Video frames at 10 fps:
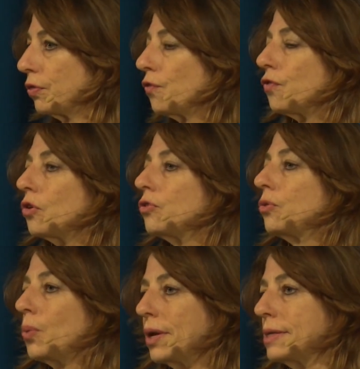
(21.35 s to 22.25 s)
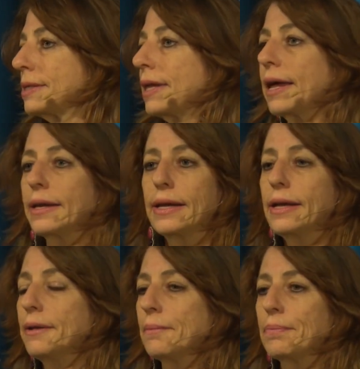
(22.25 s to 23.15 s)
The first one is that
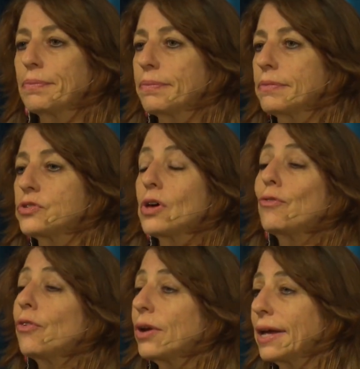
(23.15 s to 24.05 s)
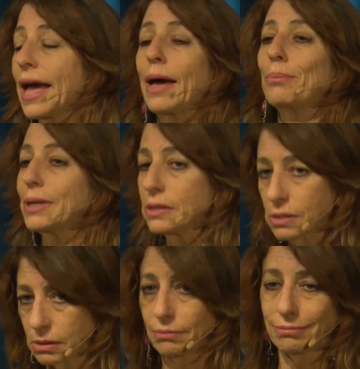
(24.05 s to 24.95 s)
suffering
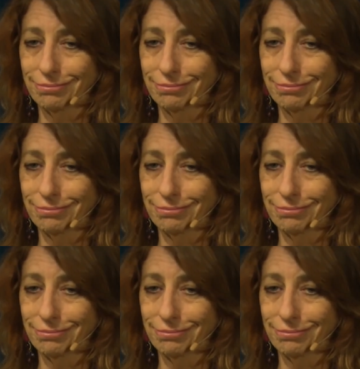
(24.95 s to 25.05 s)
happens.